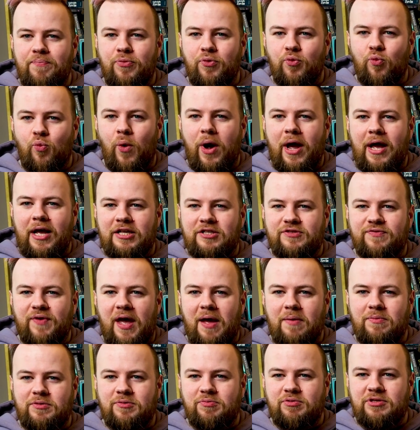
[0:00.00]
ways for
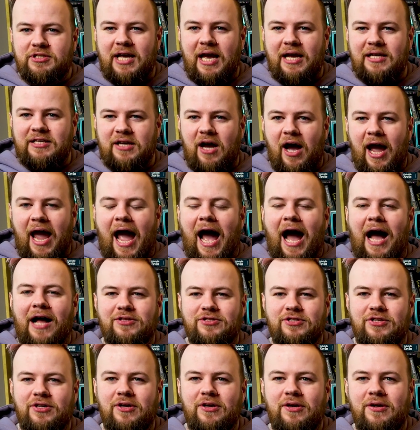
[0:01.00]
him to protect it, I
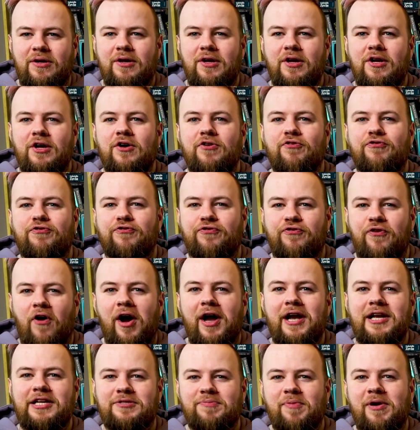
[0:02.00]
had to
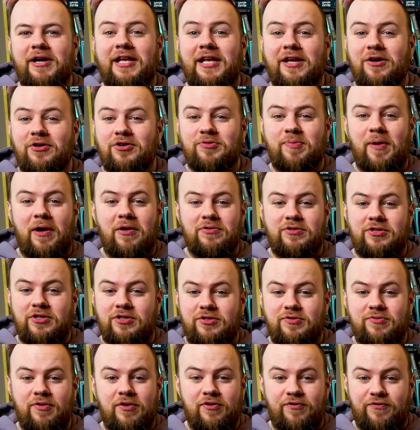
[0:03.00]
find my kill
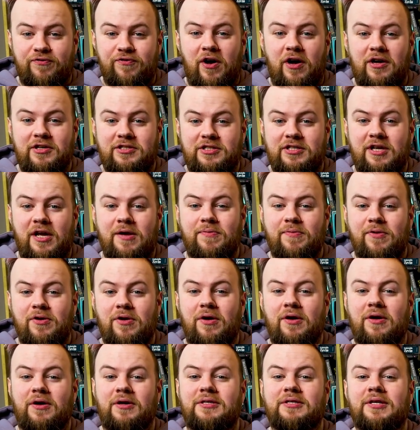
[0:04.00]
spells as fast as I
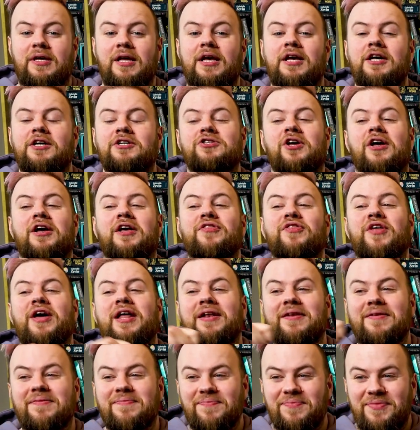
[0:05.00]
could, so I could
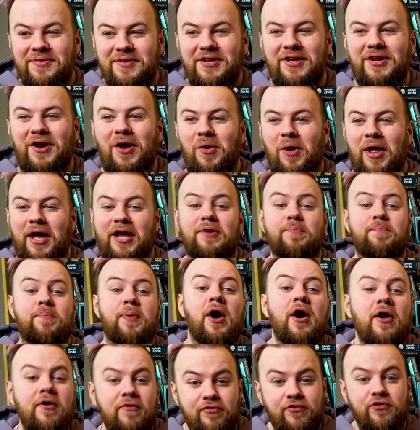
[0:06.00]
then, you know, like
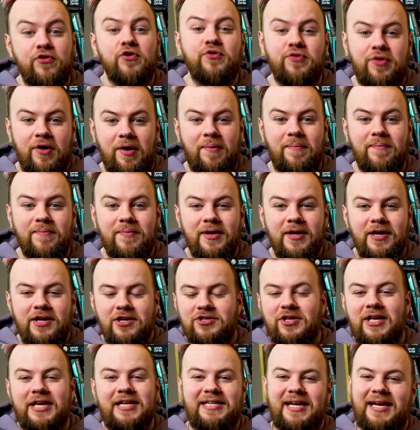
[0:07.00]
burn through them,
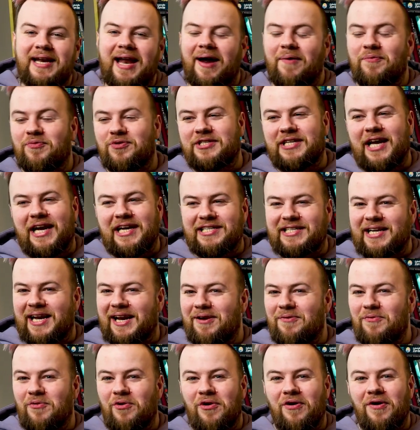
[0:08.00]
so he didn't have protection
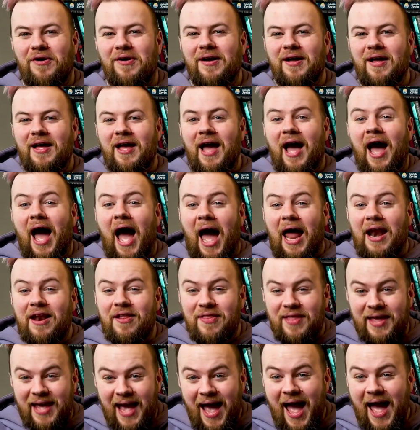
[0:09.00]
anymore. And
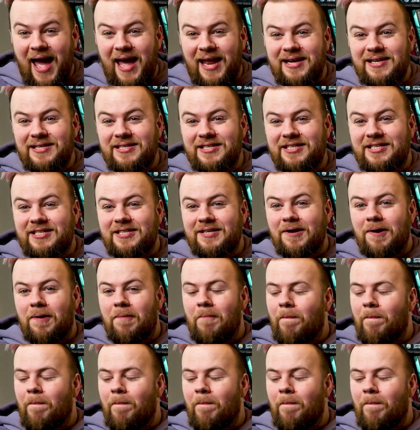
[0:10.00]
in the end,